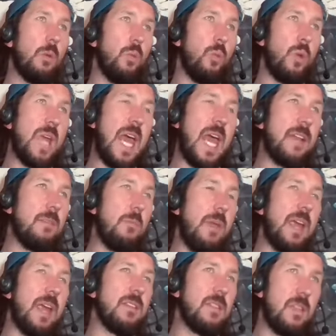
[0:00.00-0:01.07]
we had to
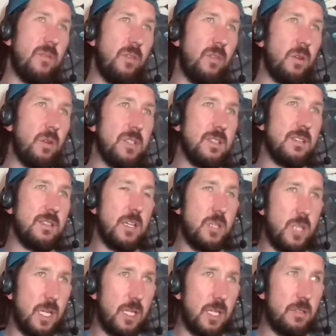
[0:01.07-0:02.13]
make the difficult
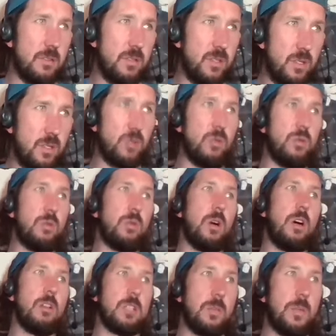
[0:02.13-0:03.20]
decision to
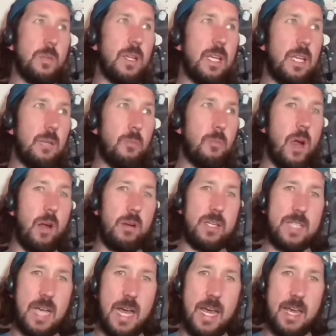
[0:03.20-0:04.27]
ultimately
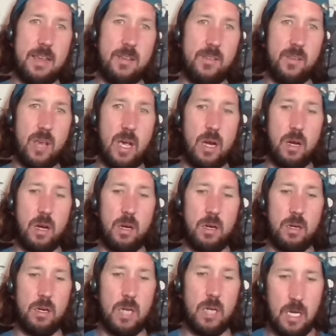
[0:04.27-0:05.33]
prioritize
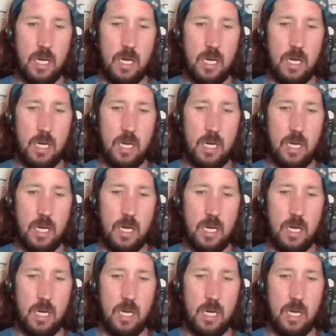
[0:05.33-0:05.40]
our